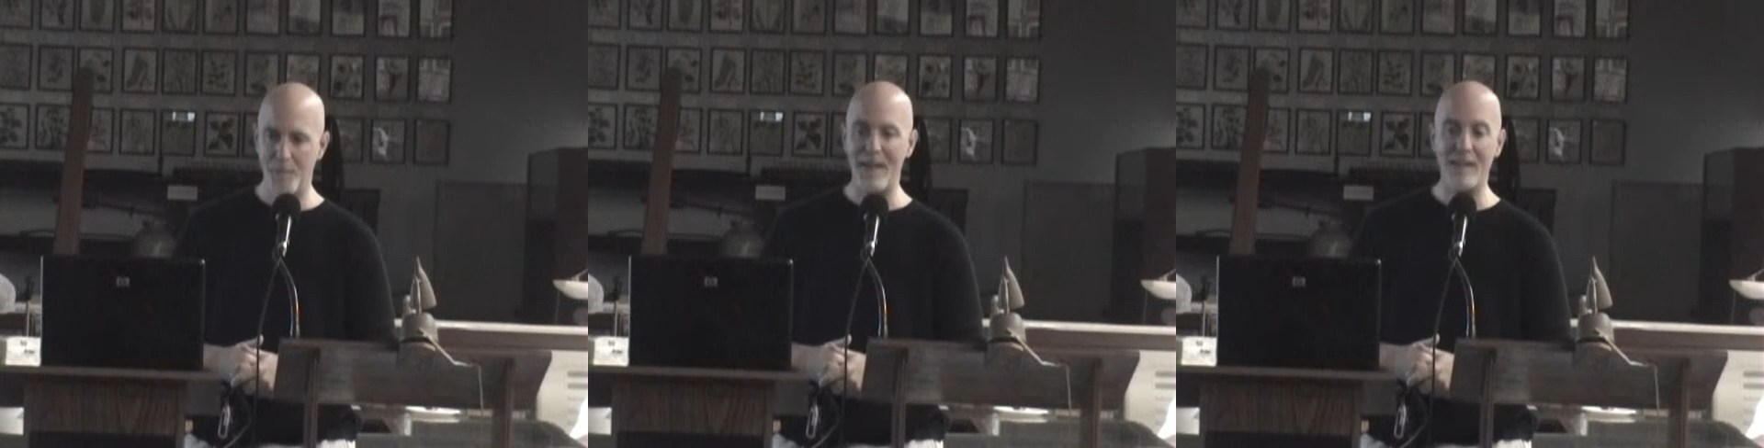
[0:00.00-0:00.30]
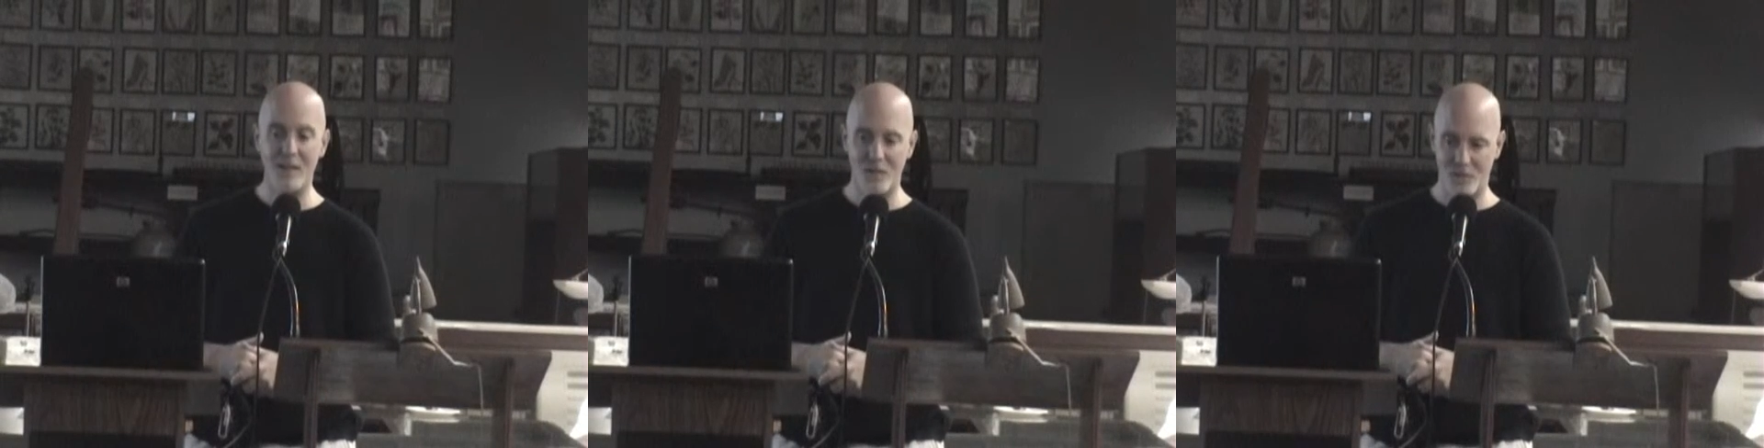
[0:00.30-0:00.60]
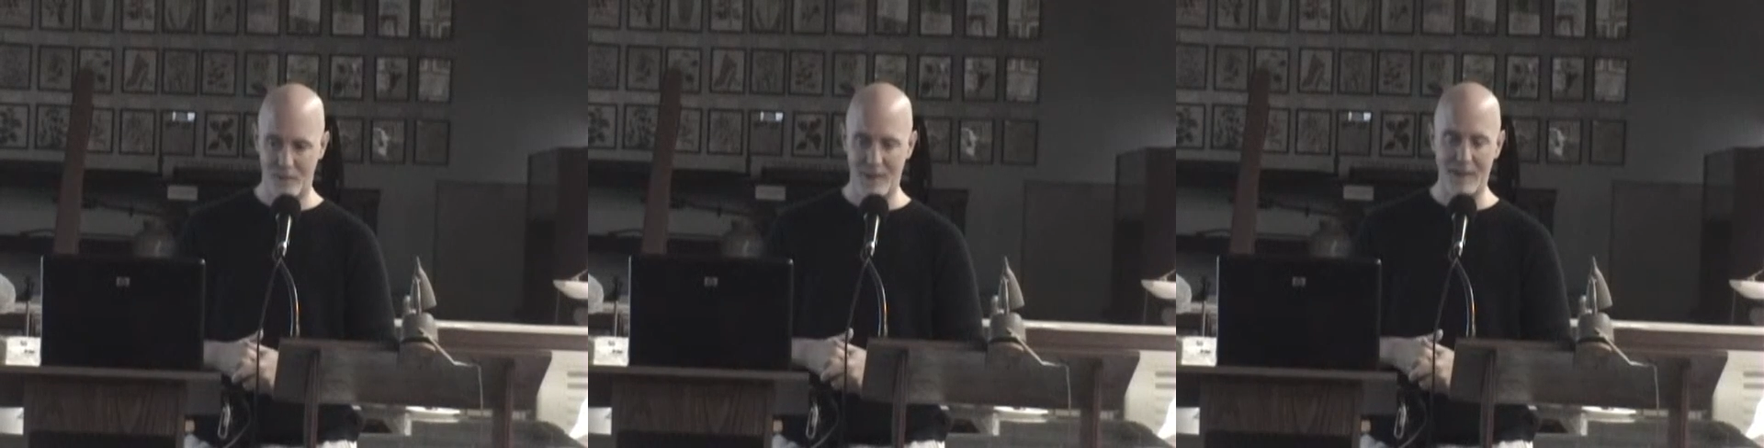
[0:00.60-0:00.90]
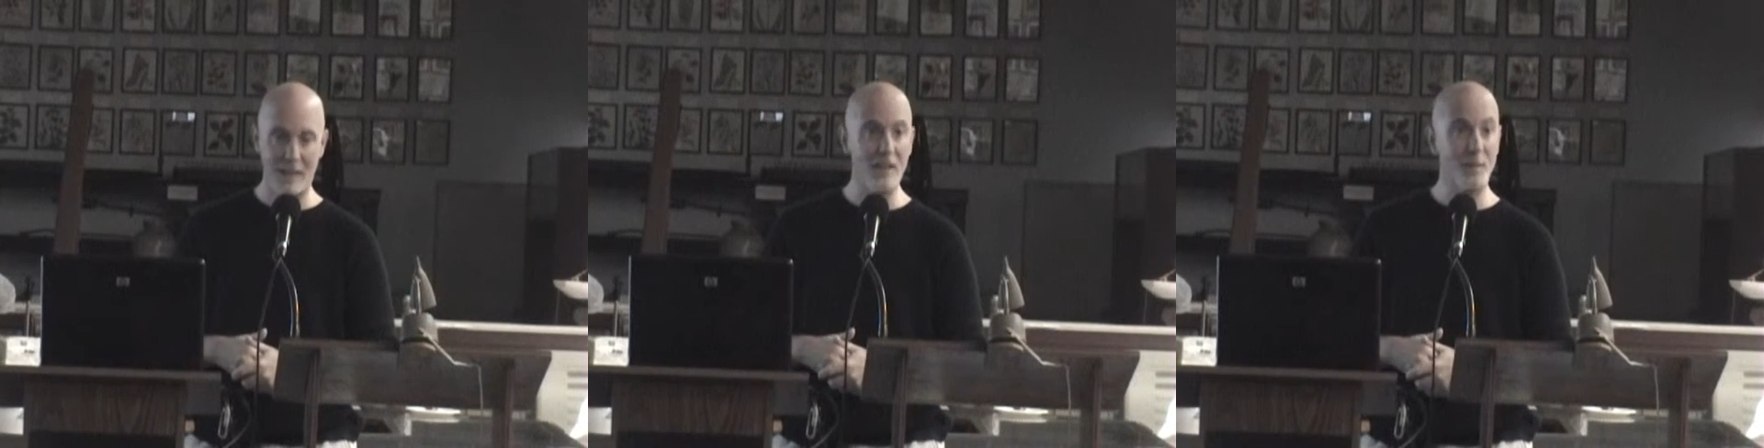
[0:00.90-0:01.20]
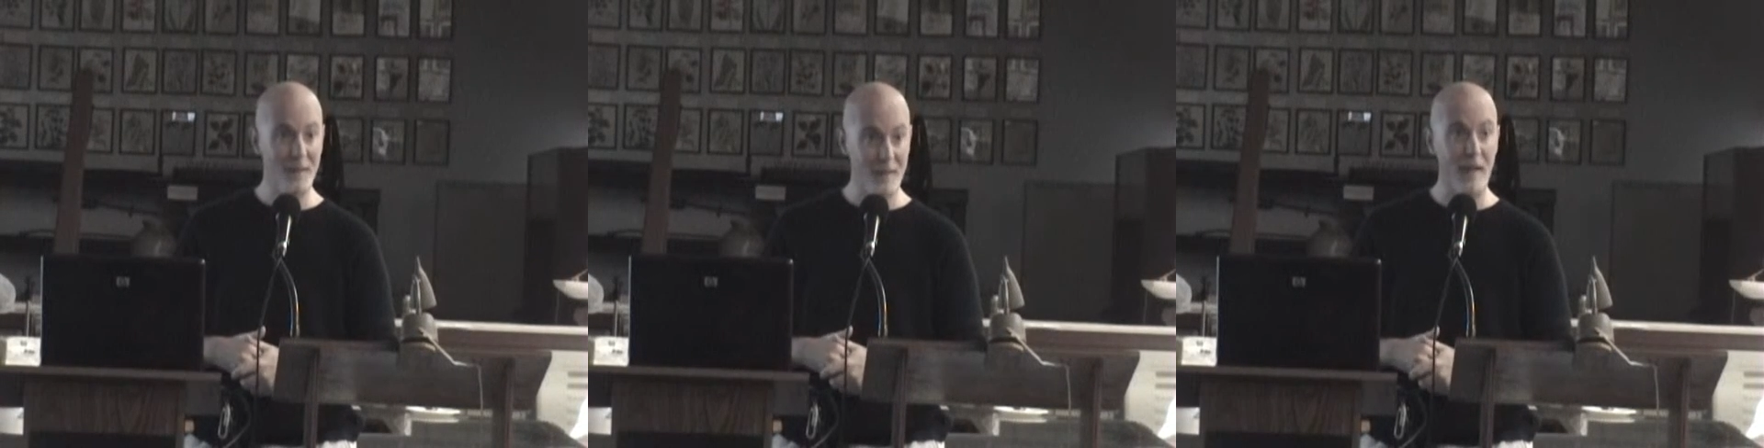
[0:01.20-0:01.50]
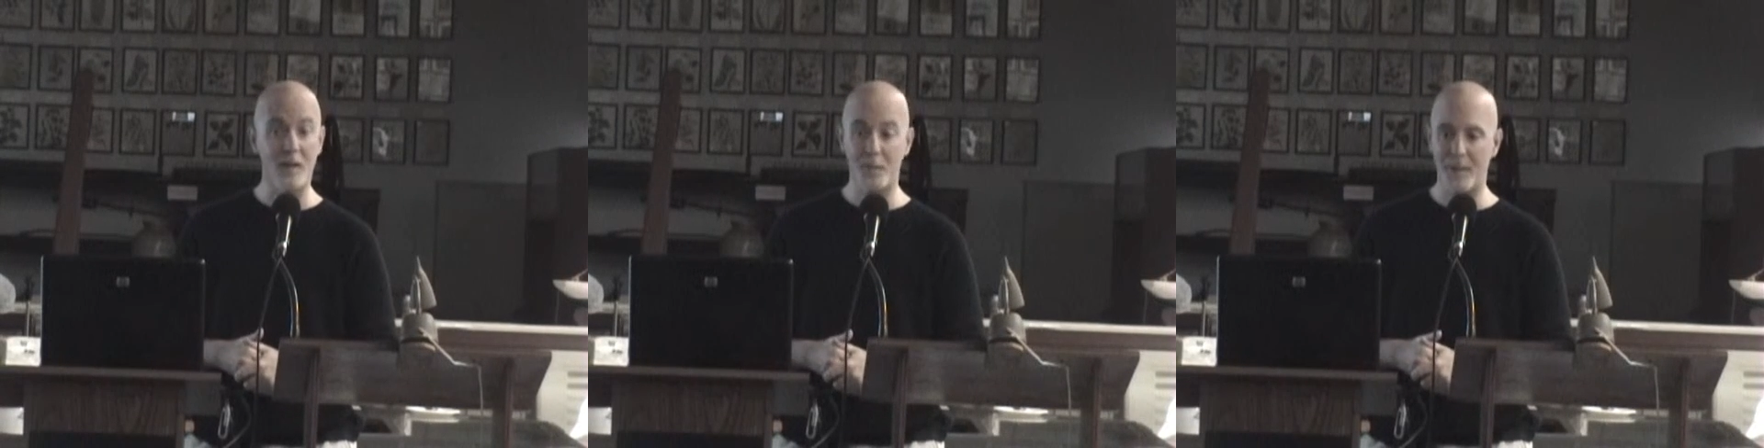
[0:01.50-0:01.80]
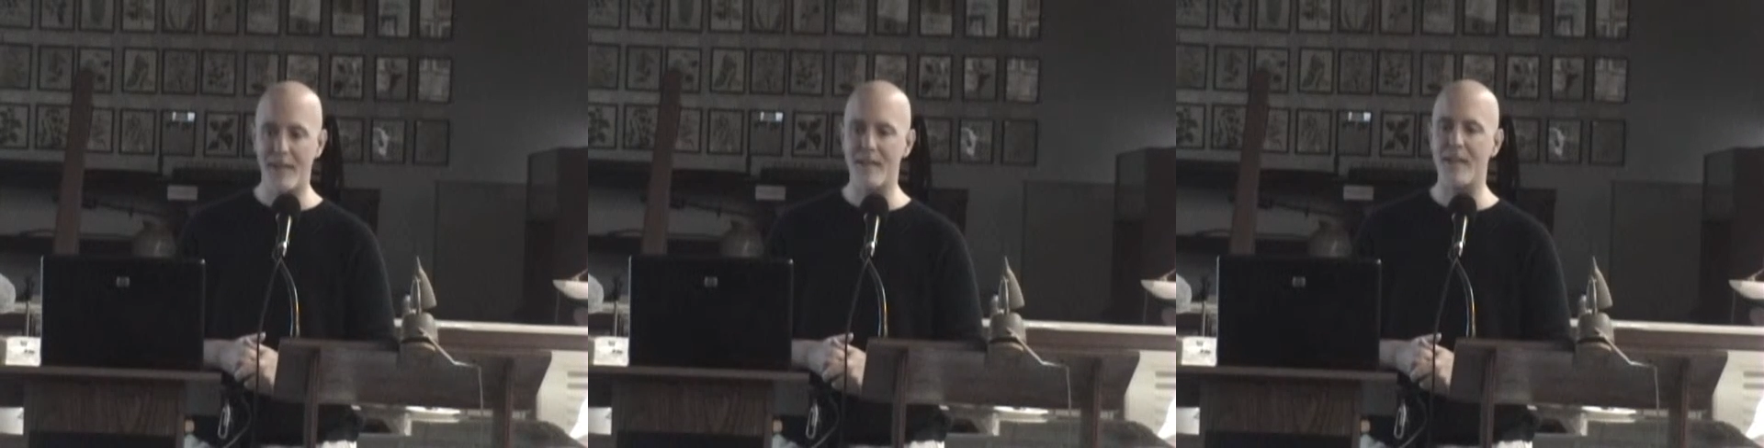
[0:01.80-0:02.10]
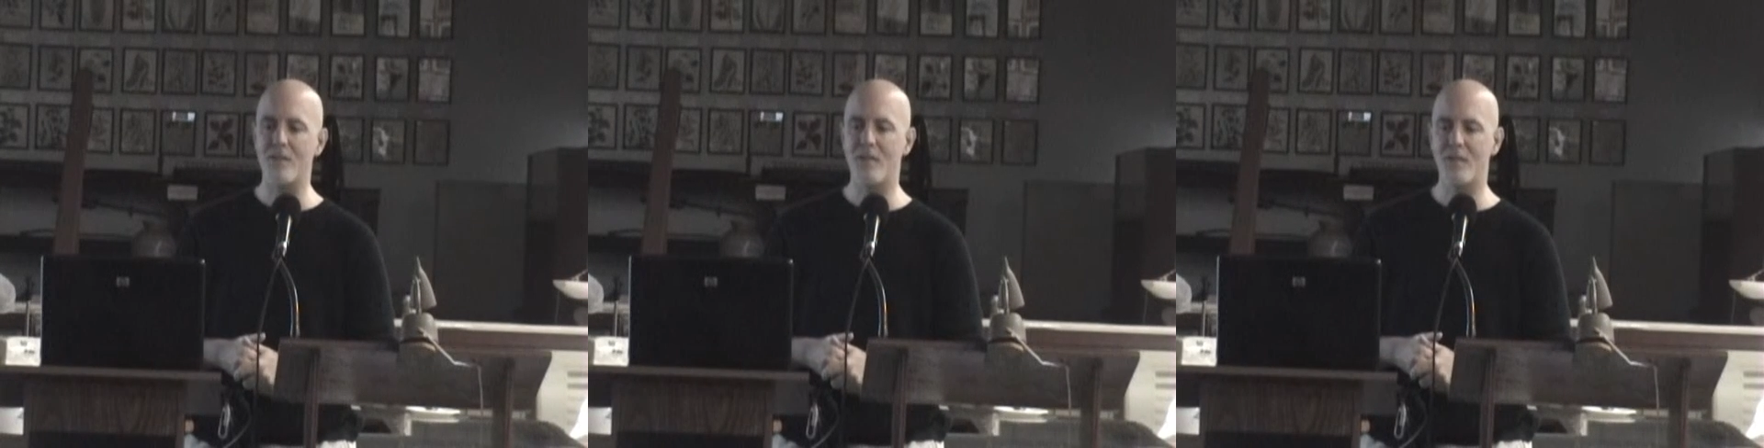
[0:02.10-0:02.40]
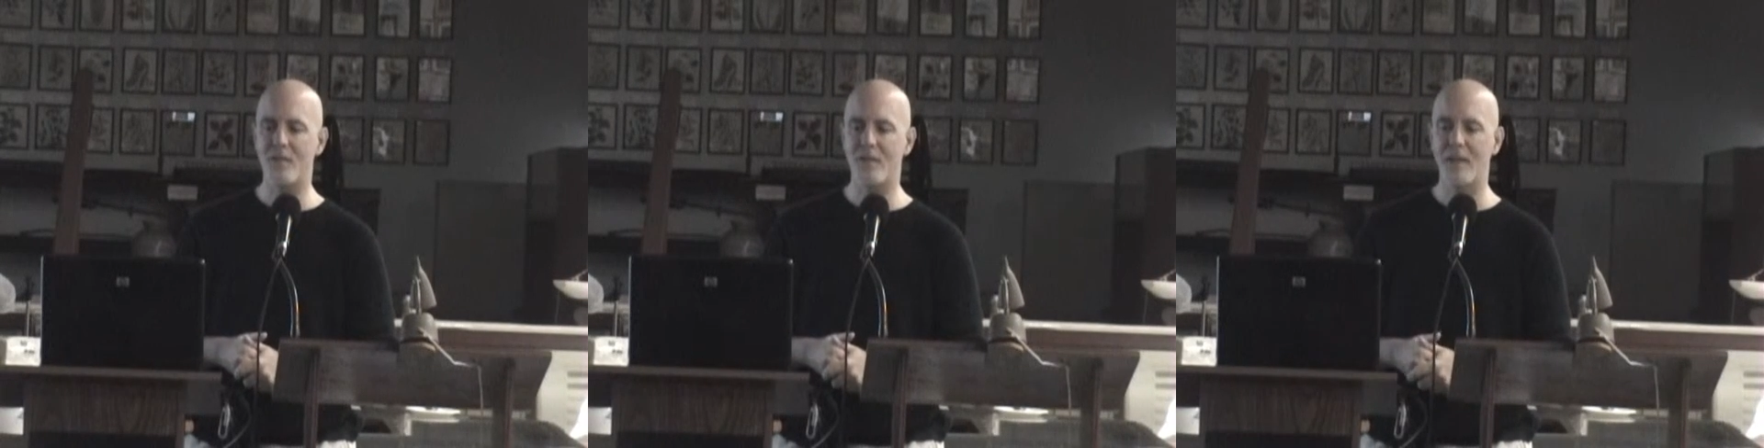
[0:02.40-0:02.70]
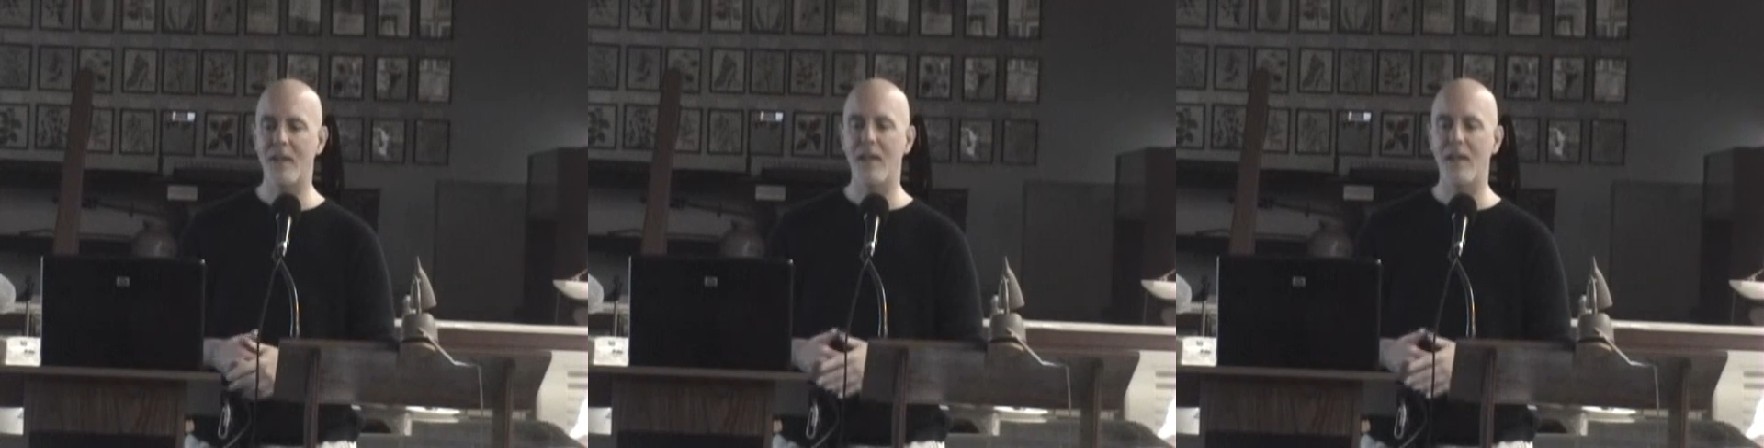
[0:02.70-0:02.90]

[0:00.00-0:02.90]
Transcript: maintenance that needed to be done on plantations.